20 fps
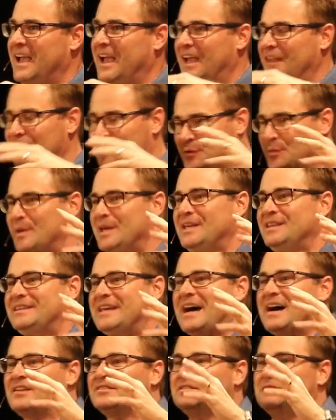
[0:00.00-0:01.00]
And
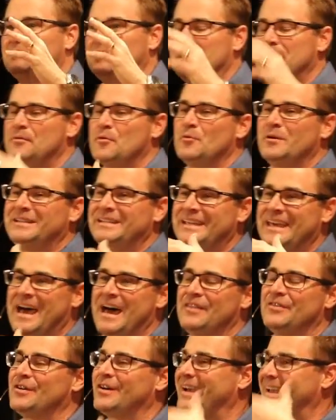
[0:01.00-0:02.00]
3,000 people would
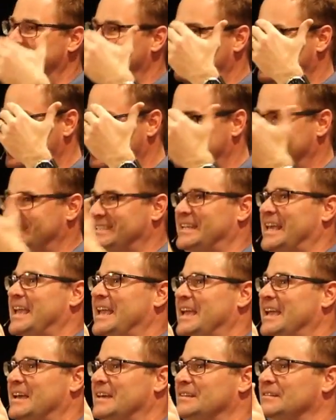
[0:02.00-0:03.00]
gather and
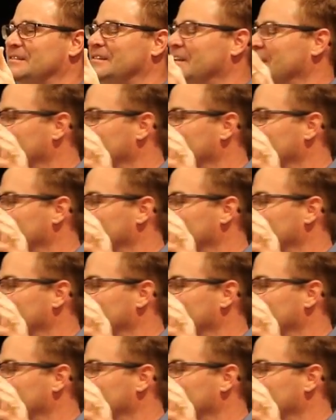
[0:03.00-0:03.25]
stand